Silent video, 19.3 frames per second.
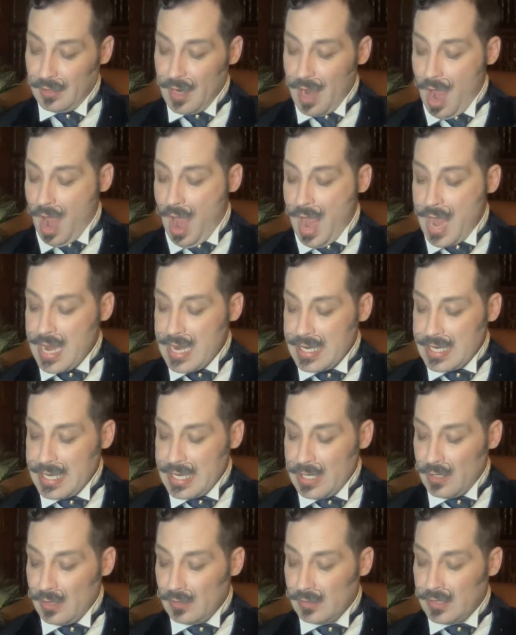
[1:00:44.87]
I
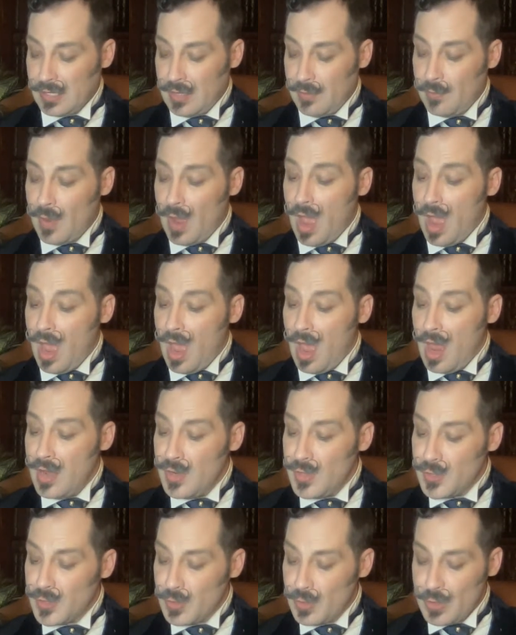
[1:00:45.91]
yield him
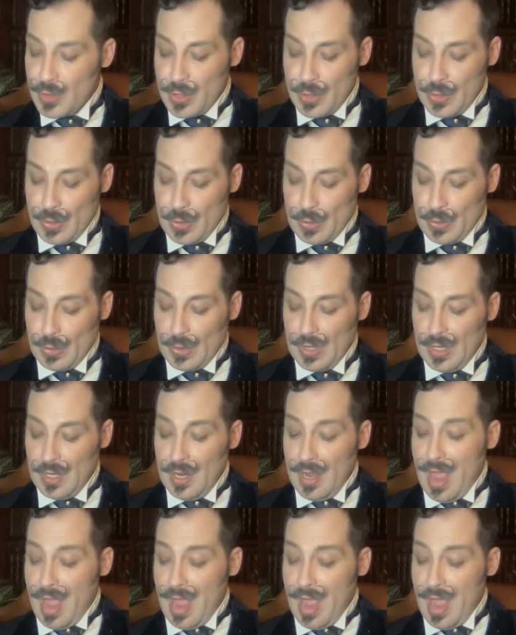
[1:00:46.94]
unto you,